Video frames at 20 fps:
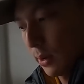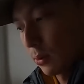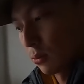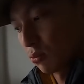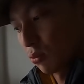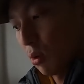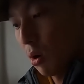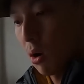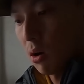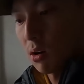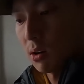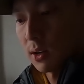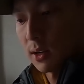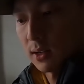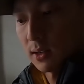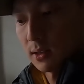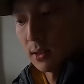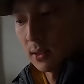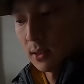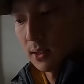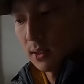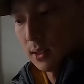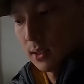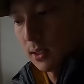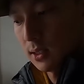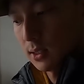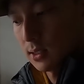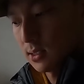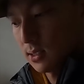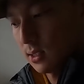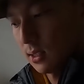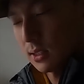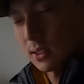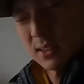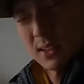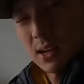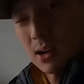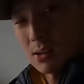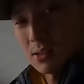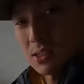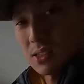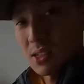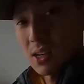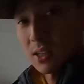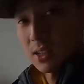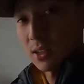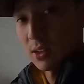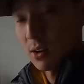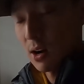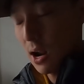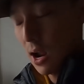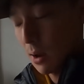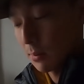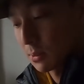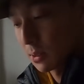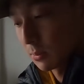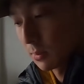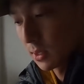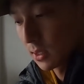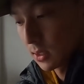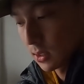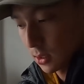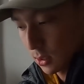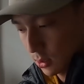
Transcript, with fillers: went wrong and it's like now stuck in her abdomen.